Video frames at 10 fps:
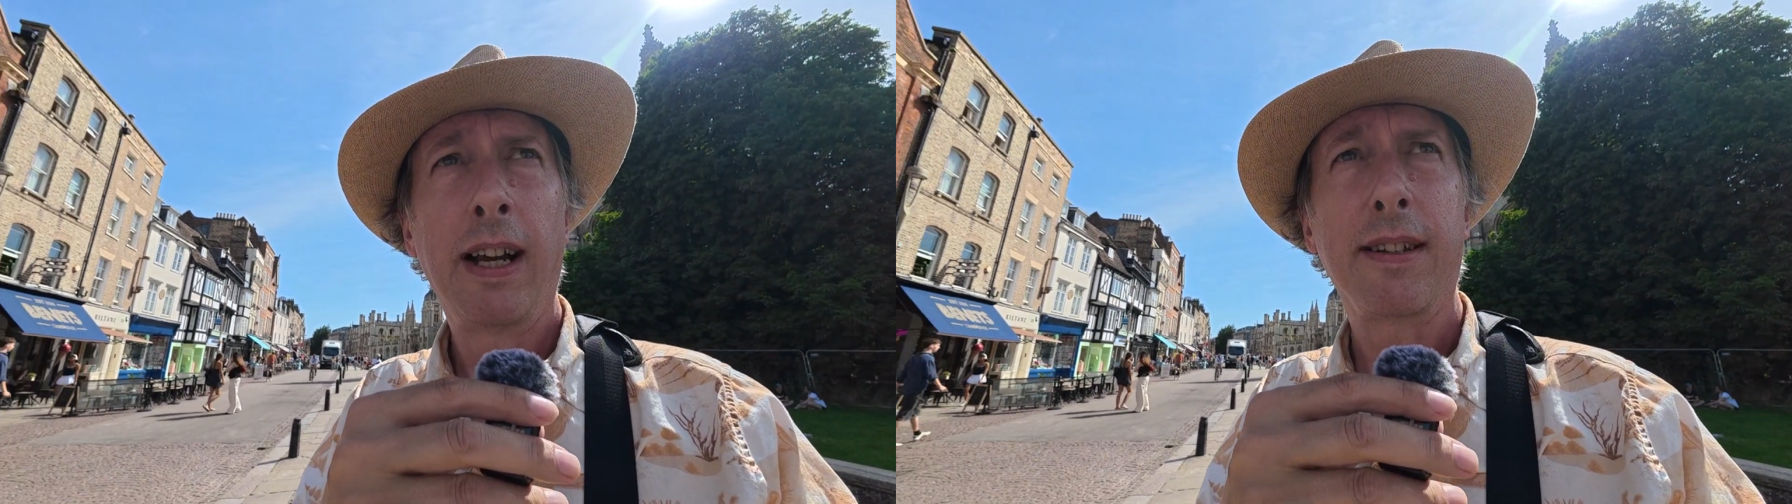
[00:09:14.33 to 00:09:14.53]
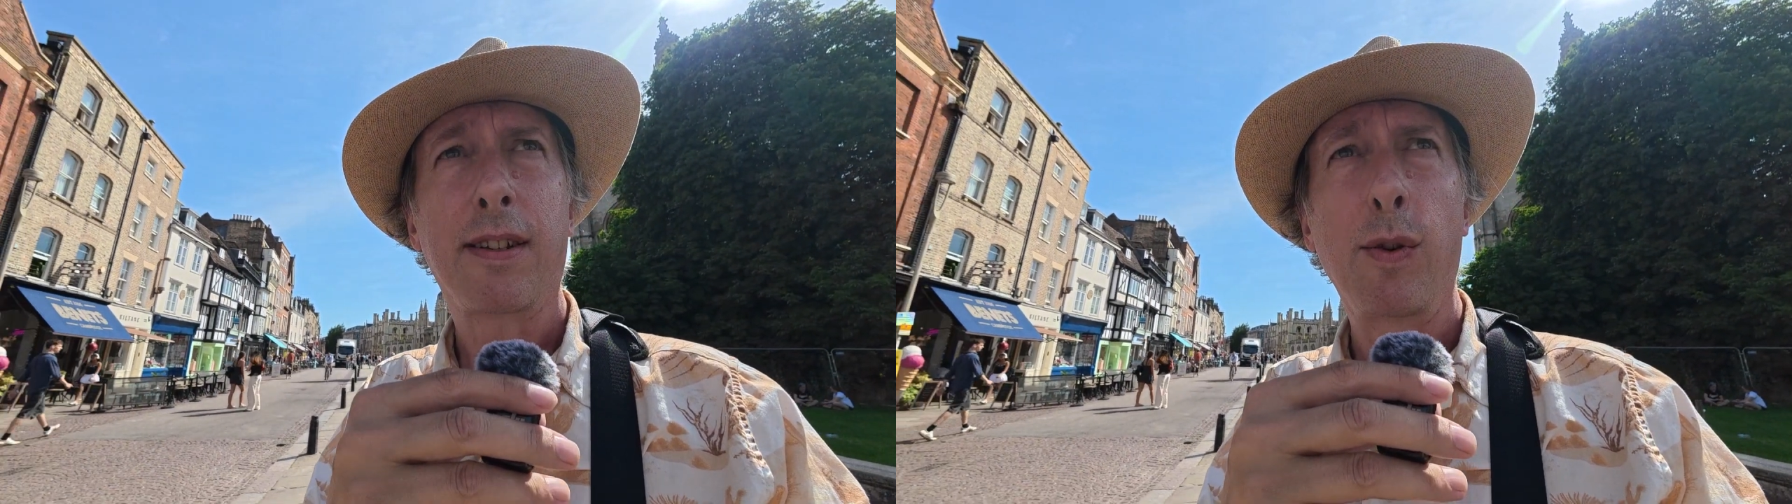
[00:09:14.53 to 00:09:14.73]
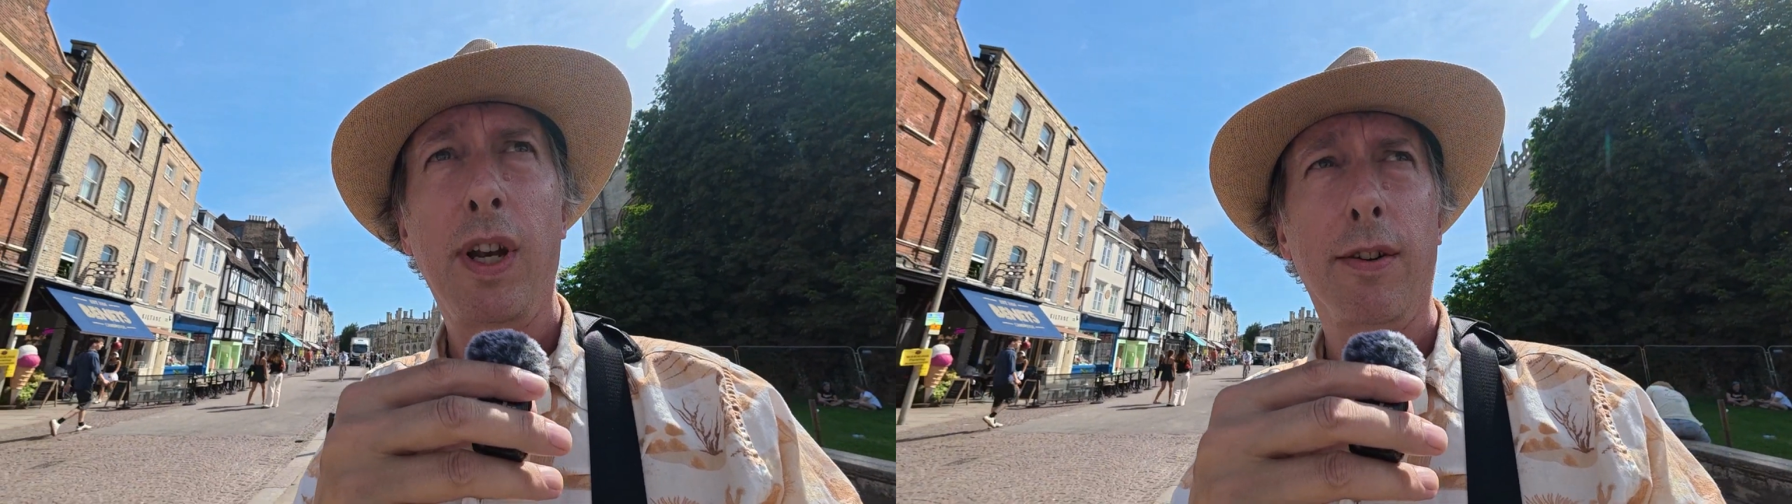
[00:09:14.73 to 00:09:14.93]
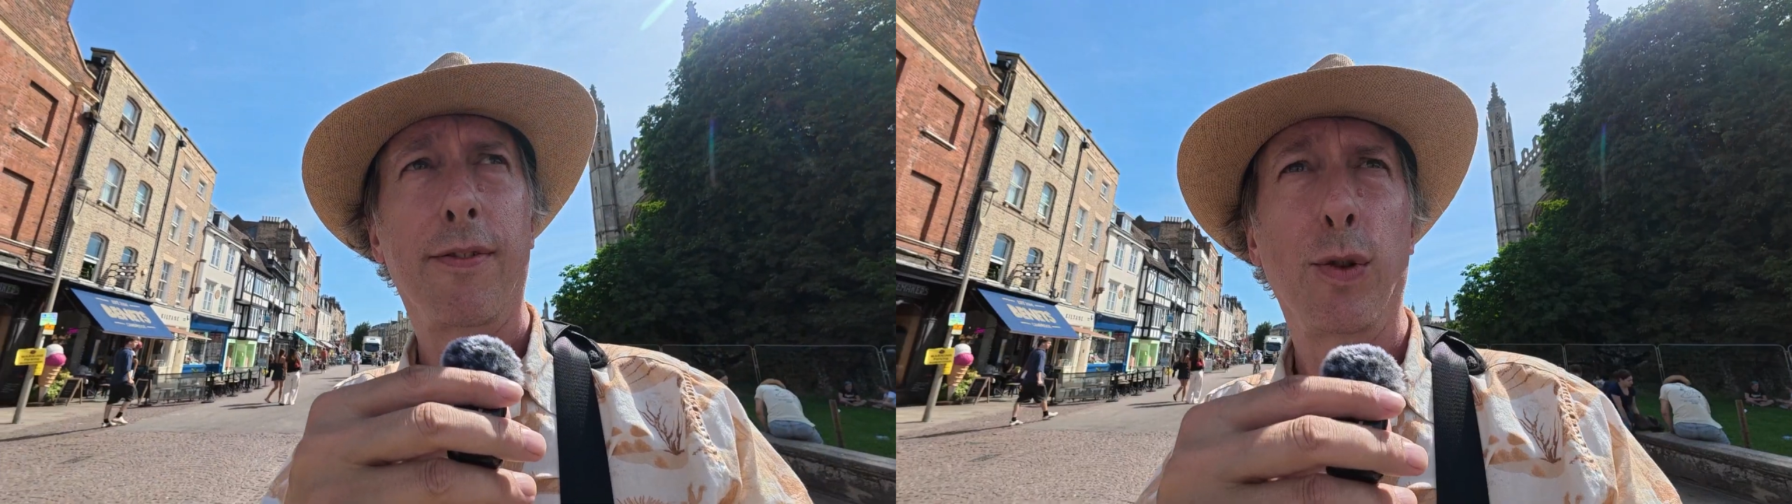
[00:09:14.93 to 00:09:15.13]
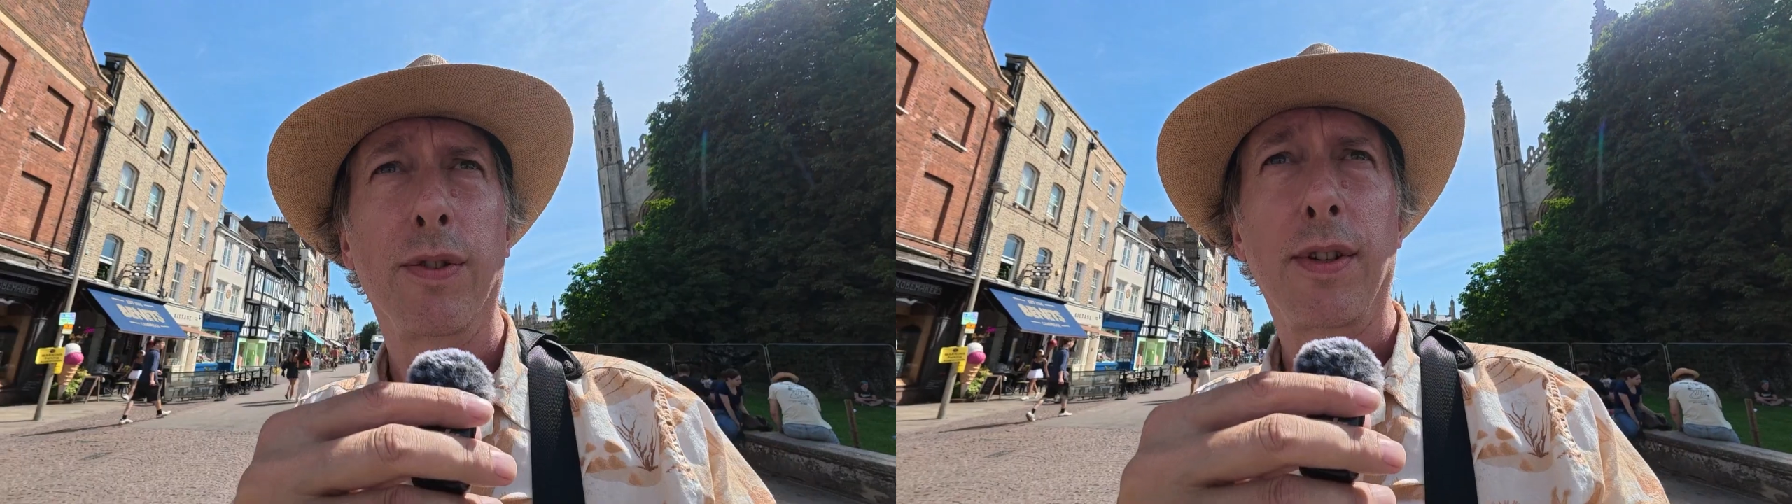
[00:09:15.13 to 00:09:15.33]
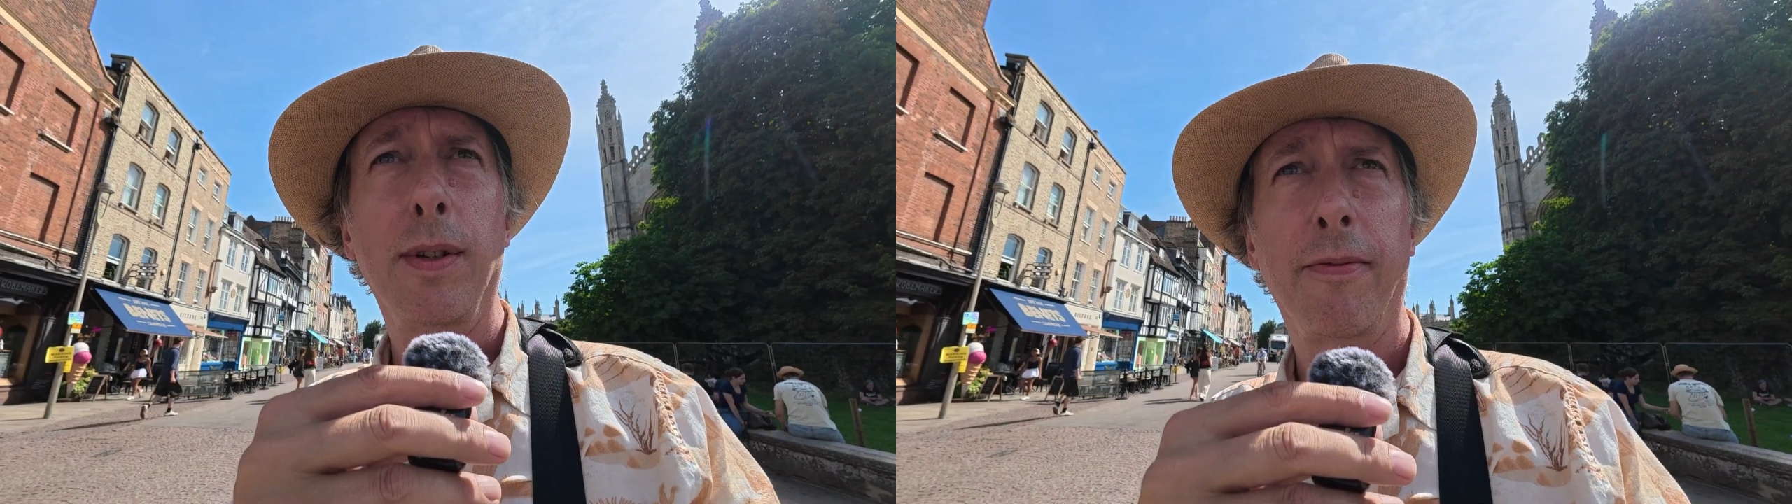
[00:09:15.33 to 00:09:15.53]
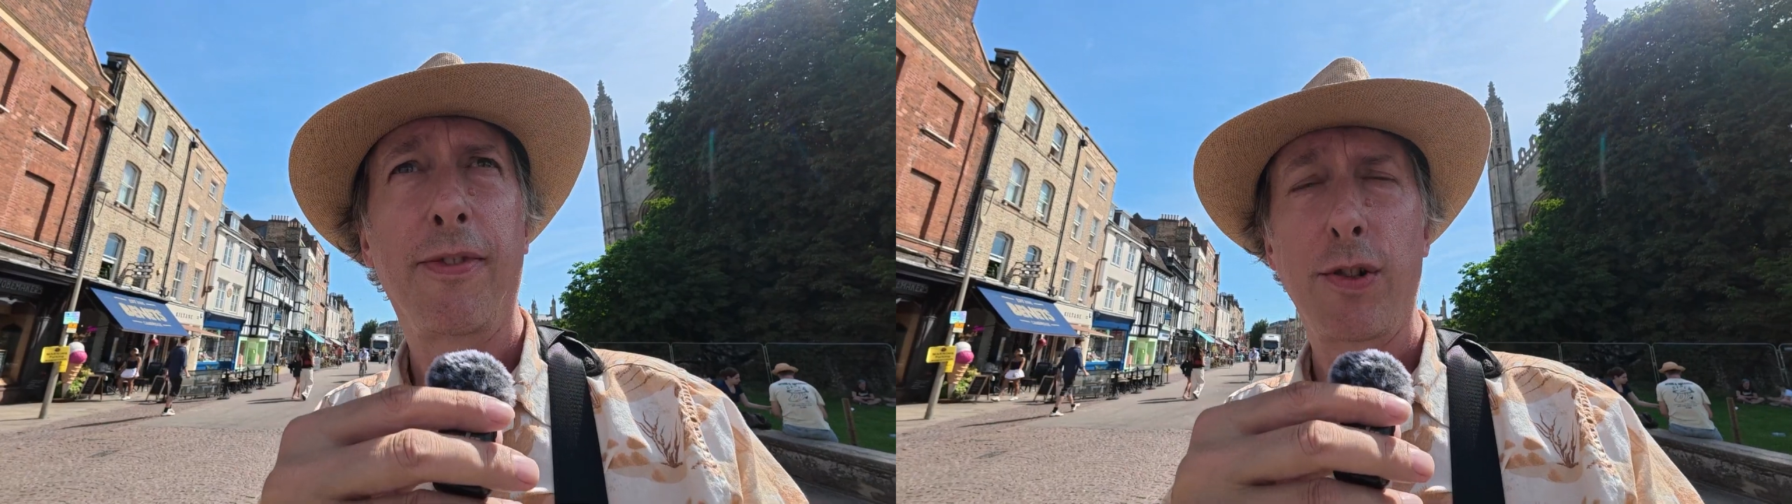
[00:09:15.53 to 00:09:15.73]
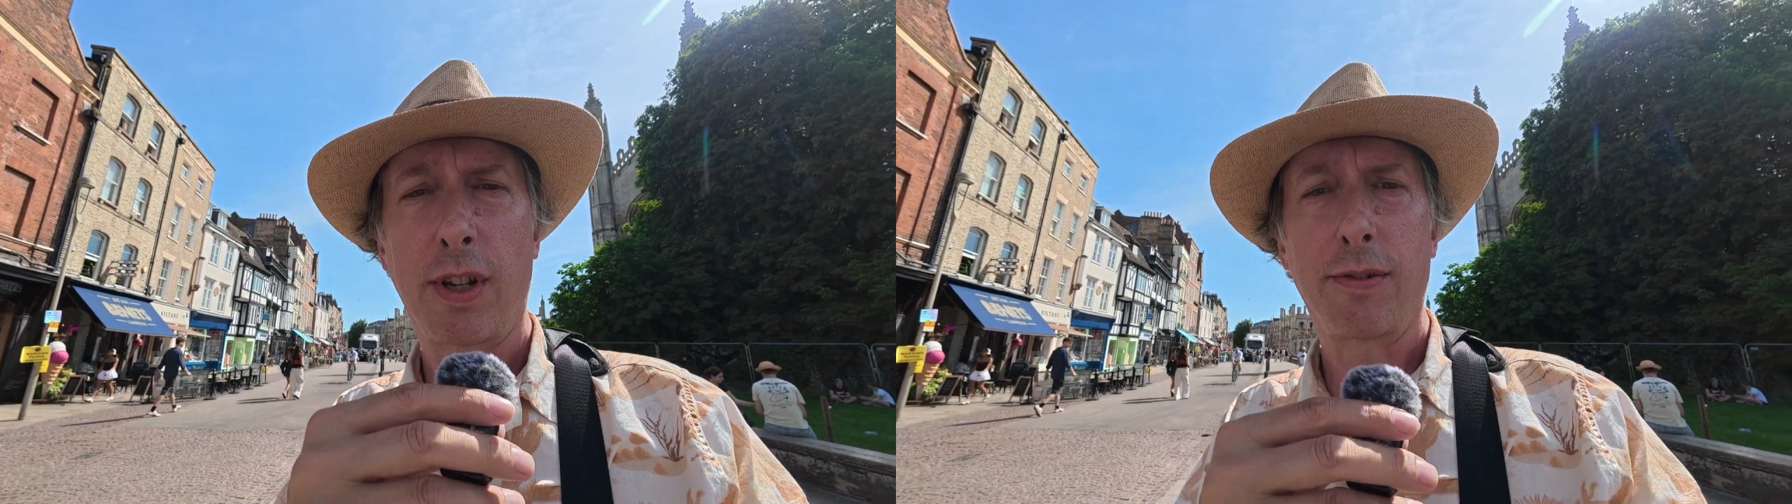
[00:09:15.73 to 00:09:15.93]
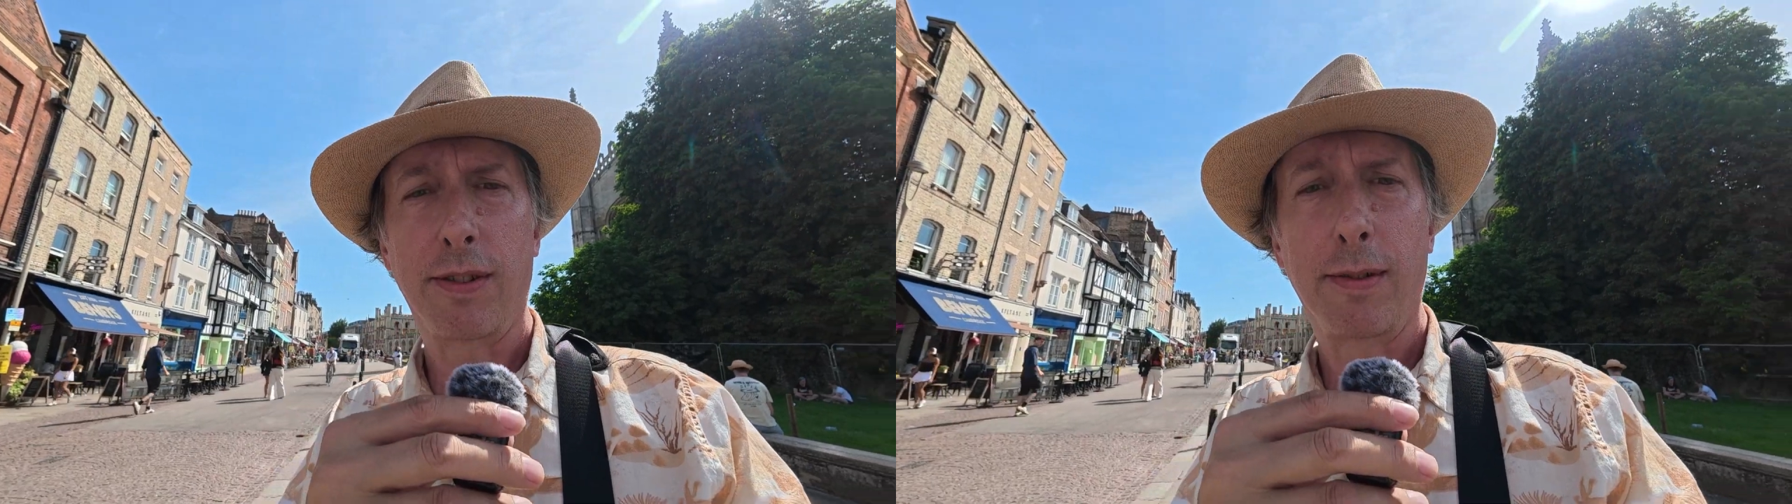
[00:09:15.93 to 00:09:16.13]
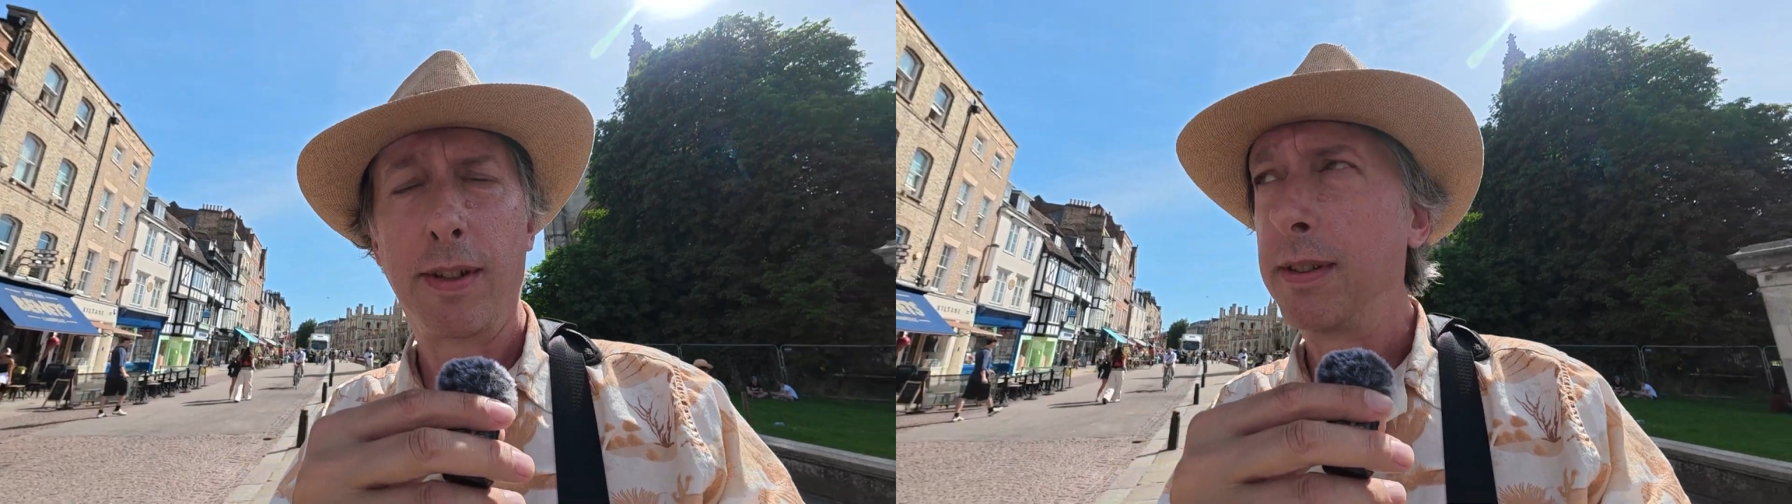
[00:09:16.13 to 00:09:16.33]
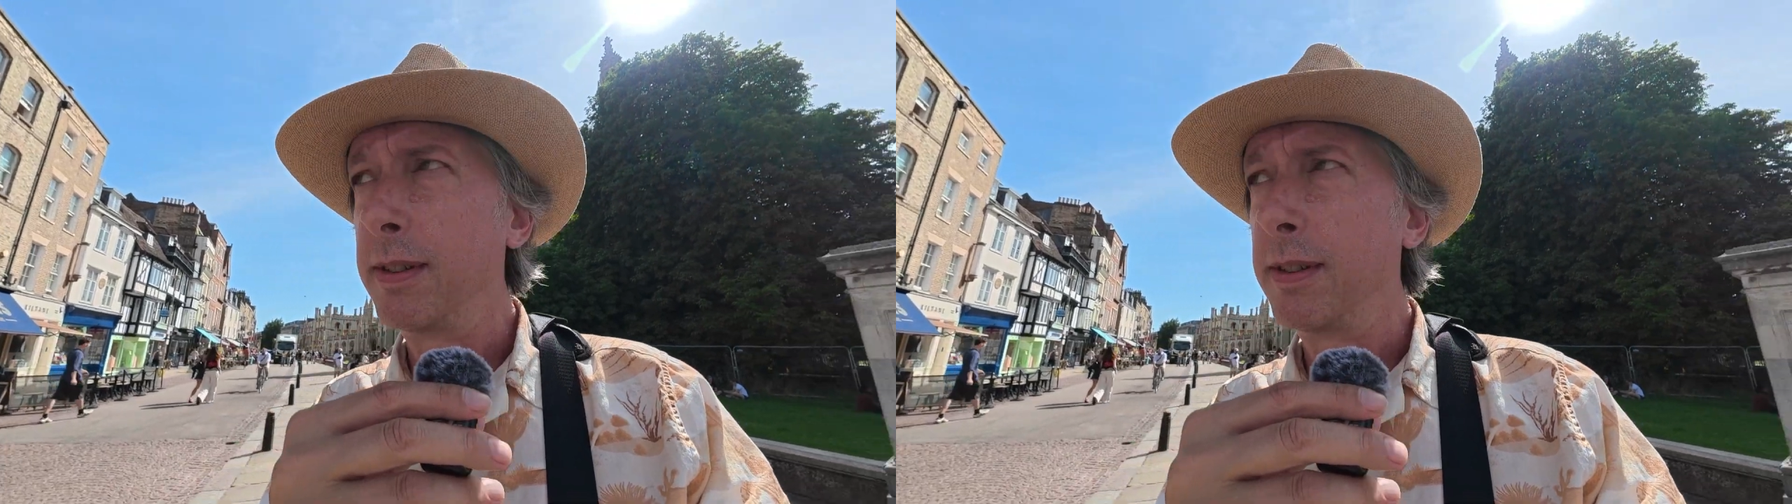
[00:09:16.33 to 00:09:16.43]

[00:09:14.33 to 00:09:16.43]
Let's go and look for some photos.